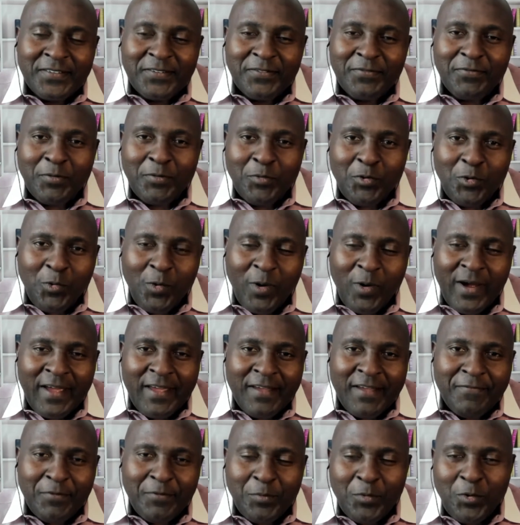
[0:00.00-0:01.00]

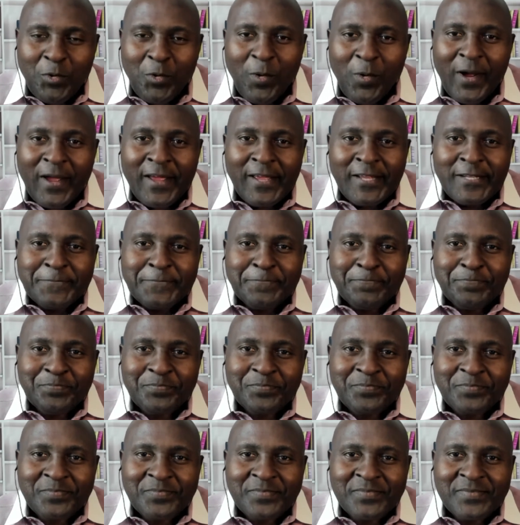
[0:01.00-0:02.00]
Fomukwai,
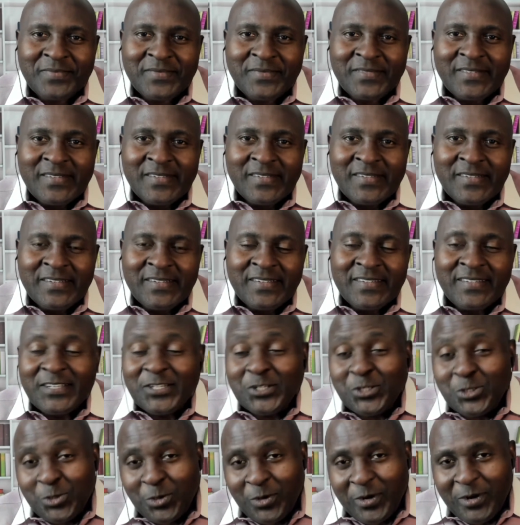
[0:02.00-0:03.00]
the
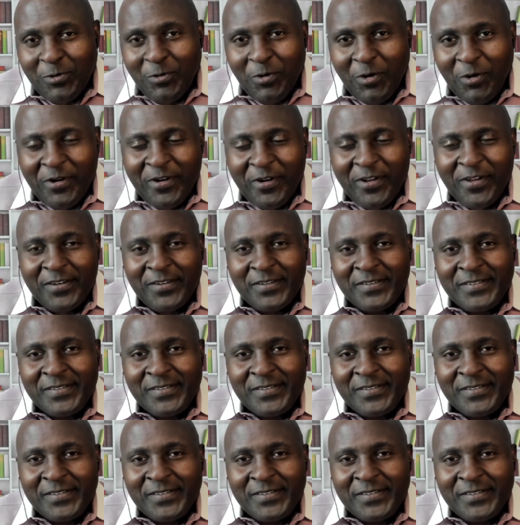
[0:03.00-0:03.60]
story warrior.